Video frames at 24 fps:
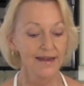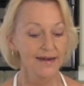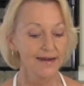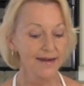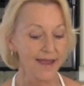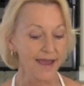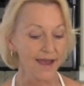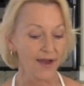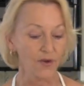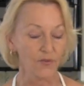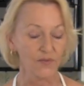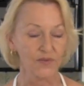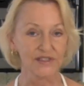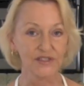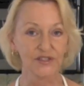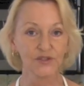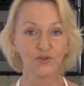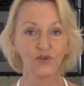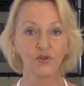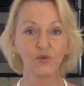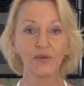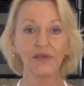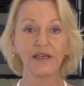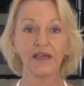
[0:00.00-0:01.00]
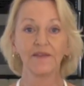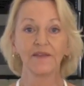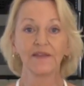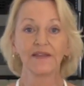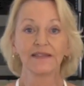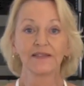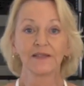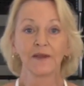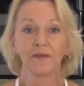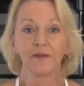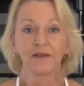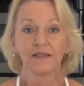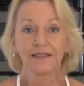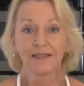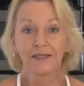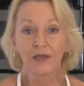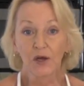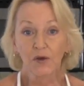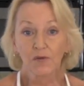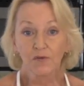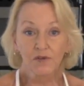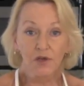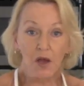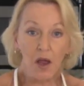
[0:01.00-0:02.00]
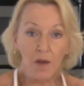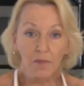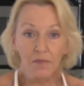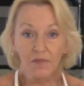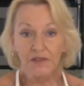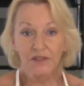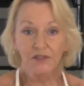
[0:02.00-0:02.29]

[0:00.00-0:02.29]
Now, the sooner we get this on the stovetop,